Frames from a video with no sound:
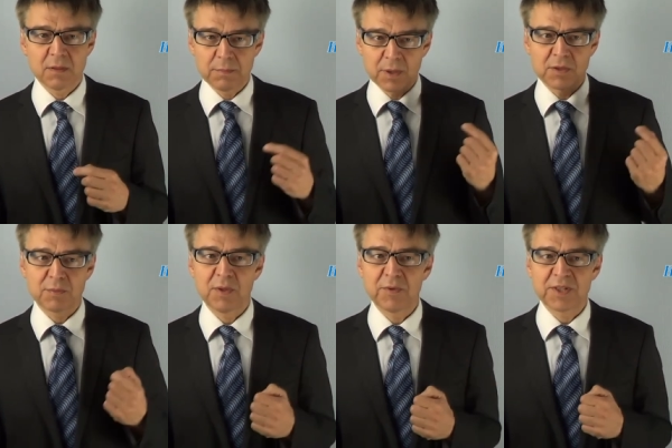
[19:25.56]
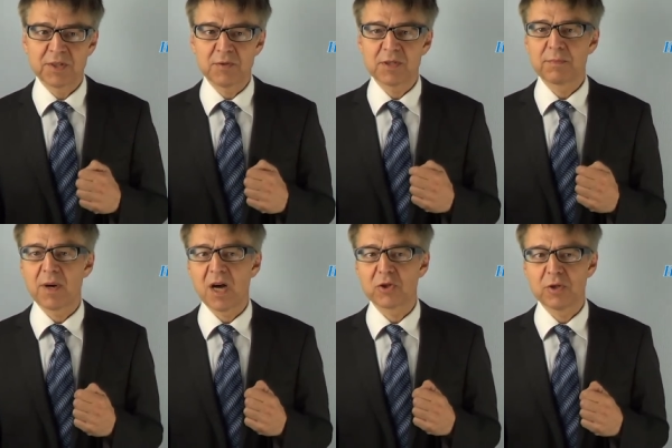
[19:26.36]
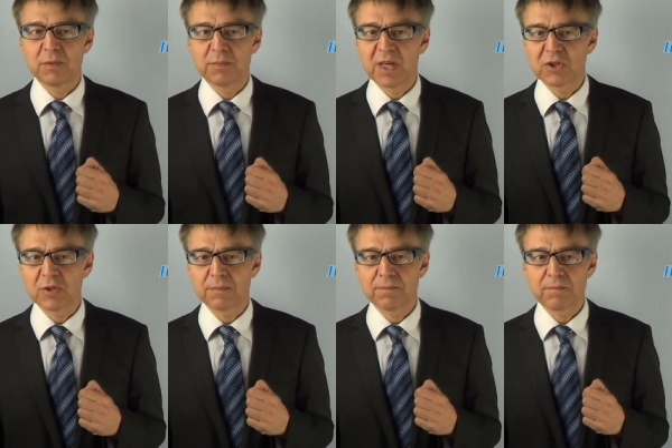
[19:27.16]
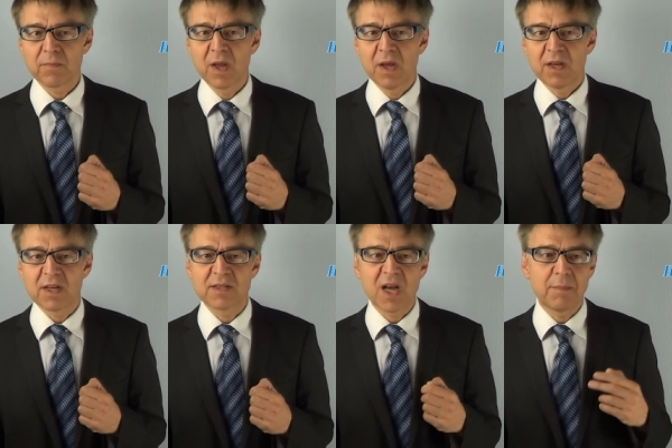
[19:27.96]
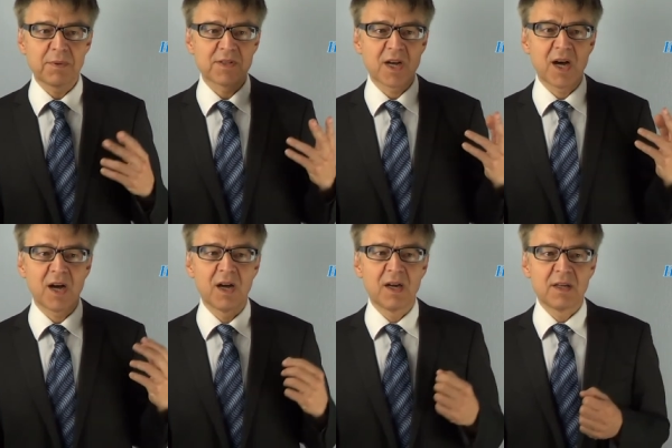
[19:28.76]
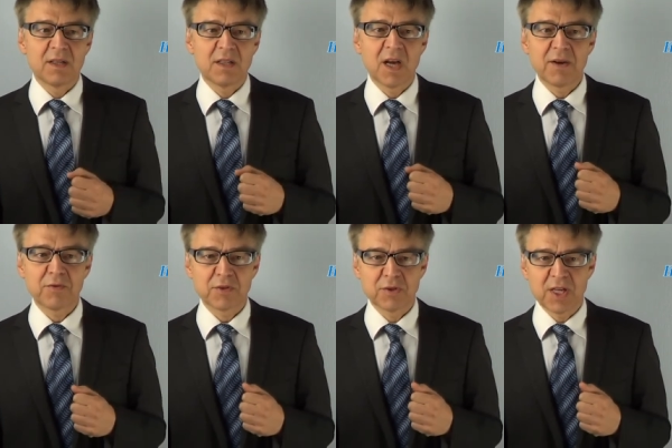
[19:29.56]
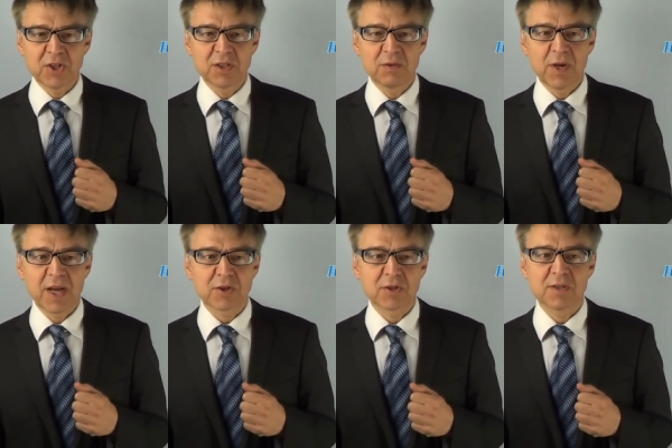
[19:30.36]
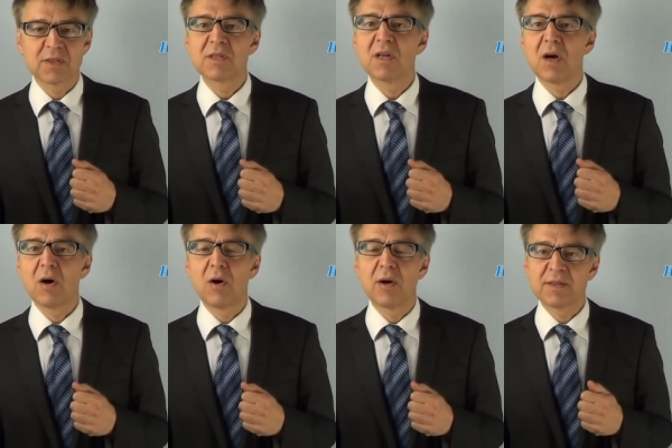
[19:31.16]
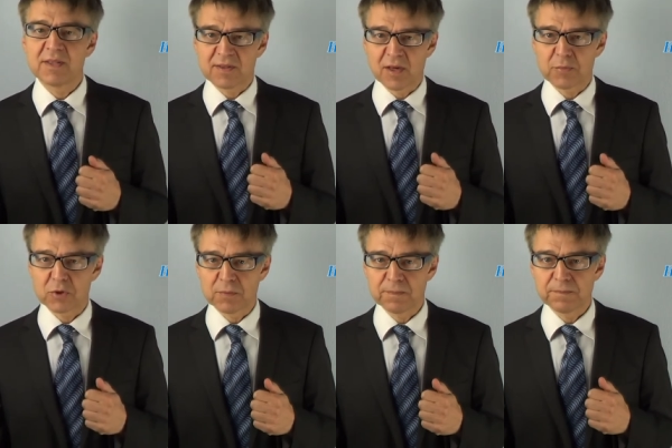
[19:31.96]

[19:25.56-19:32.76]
Both will reduce partial pressure. Examples are dehydrogenation reactions or desorption.